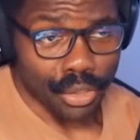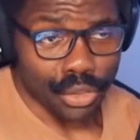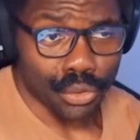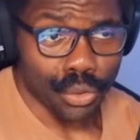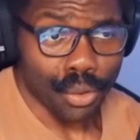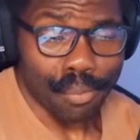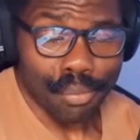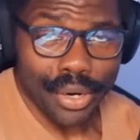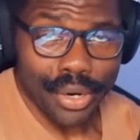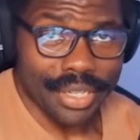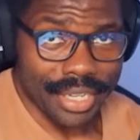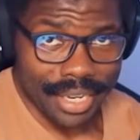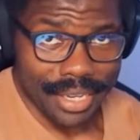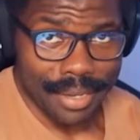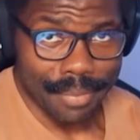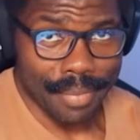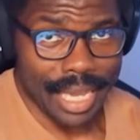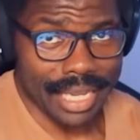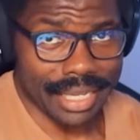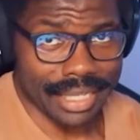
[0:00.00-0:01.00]
to a point that
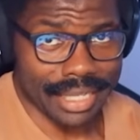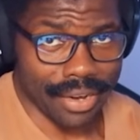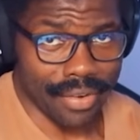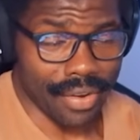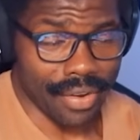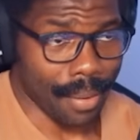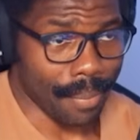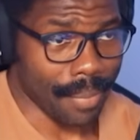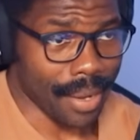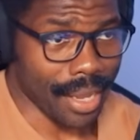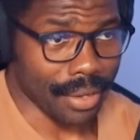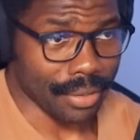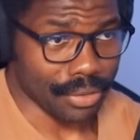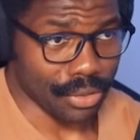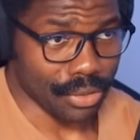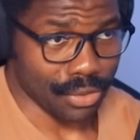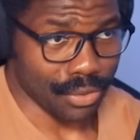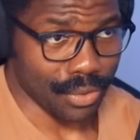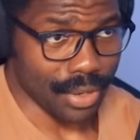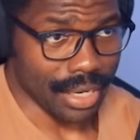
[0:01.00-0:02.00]
he made there about
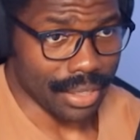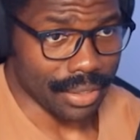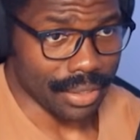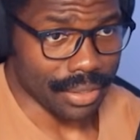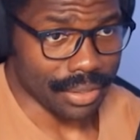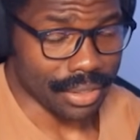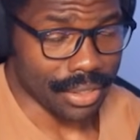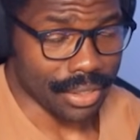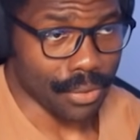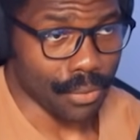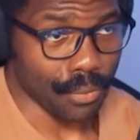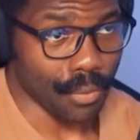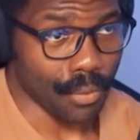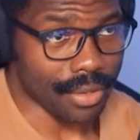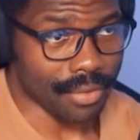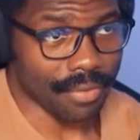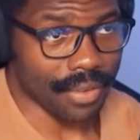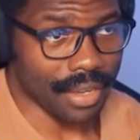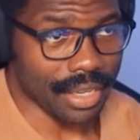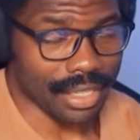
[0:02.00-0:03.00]
the trailers,
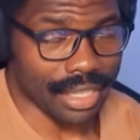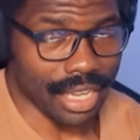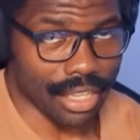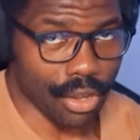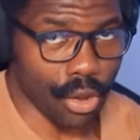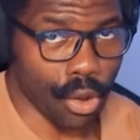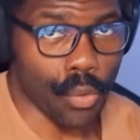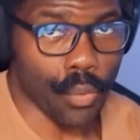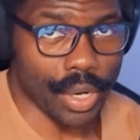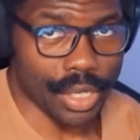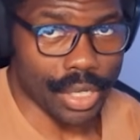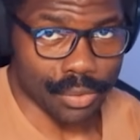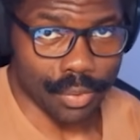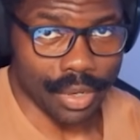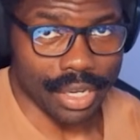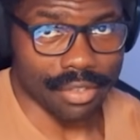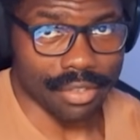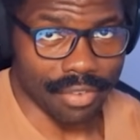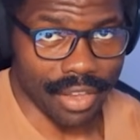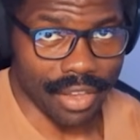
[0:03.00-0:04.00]
one thing that always
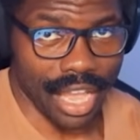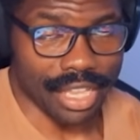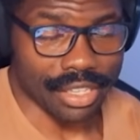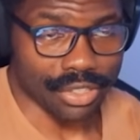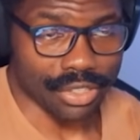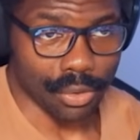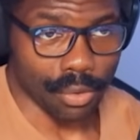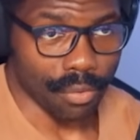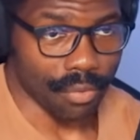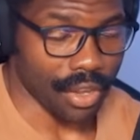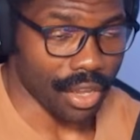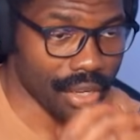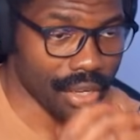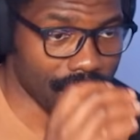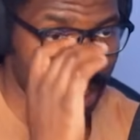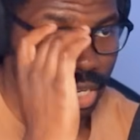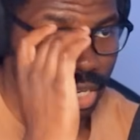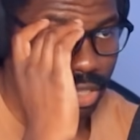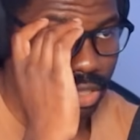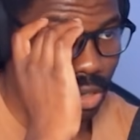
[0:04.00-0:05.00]
wins fans over
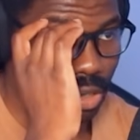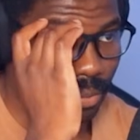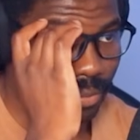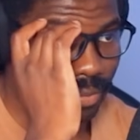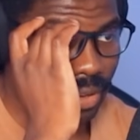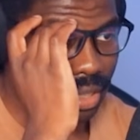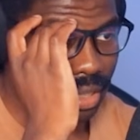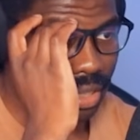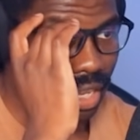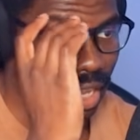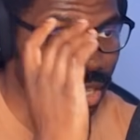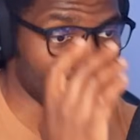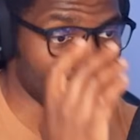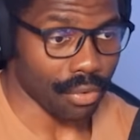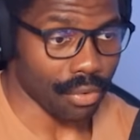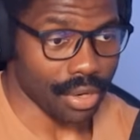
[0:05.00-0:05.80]
is something that, for